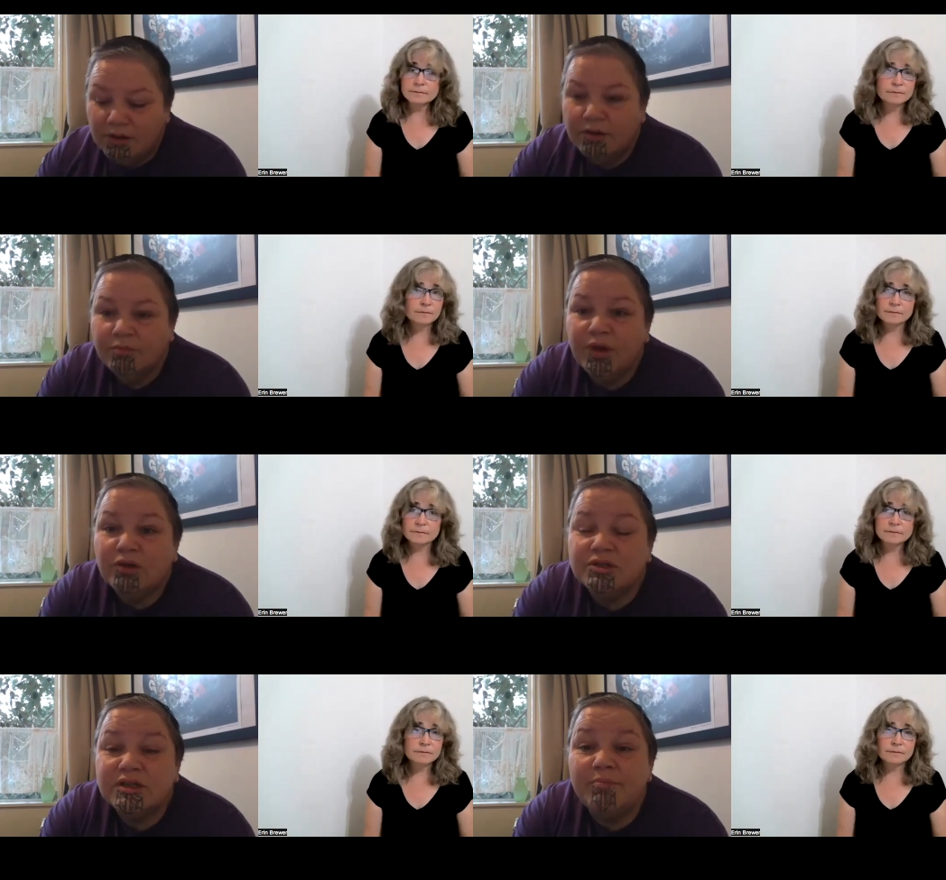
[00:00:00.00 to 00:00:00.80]

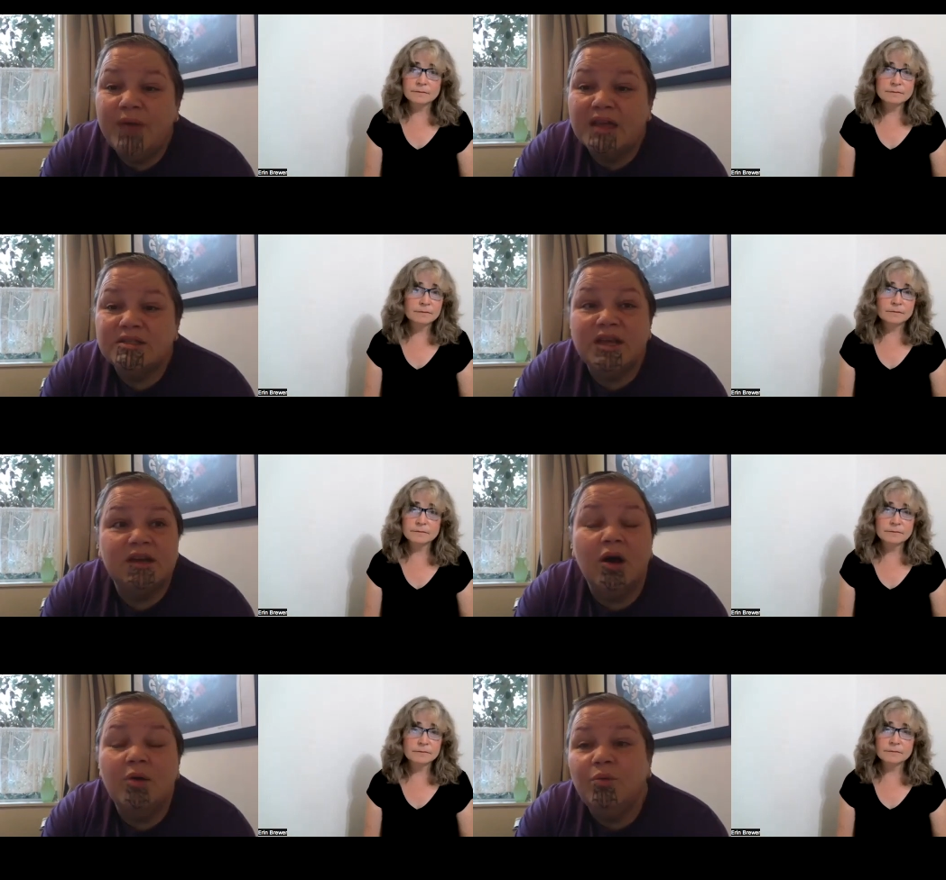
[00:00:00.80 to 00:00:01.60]
Speaker 1: because some man said,
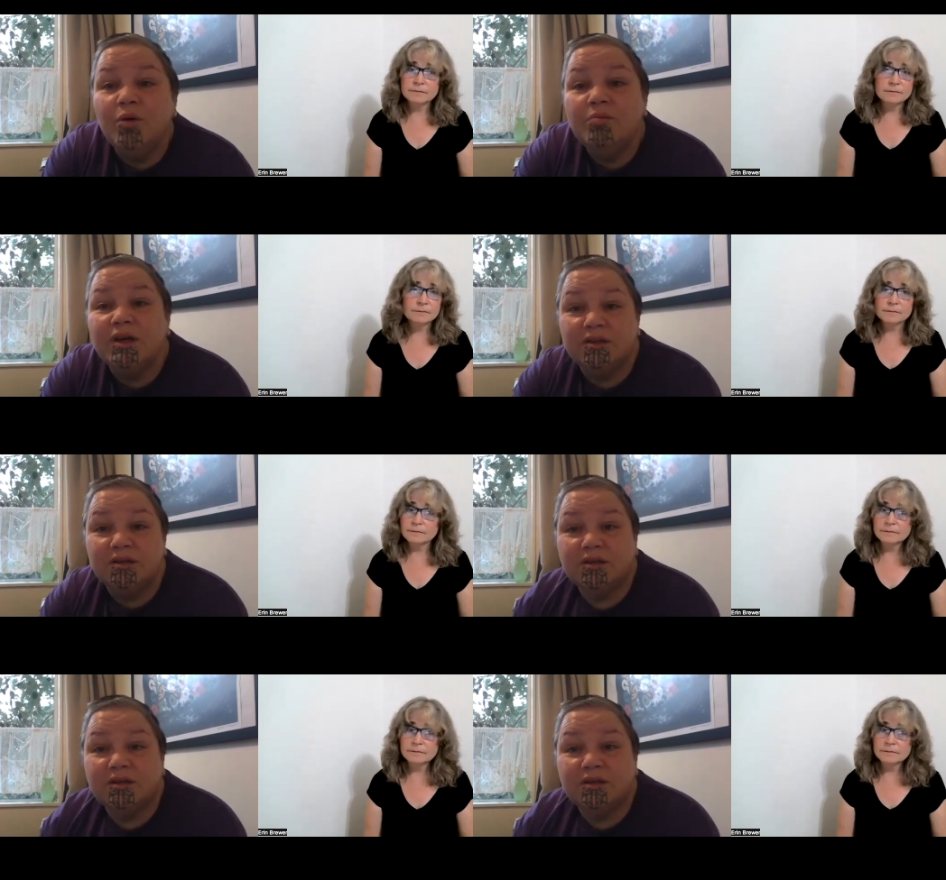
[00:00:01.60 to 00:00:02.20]
I'm a woman,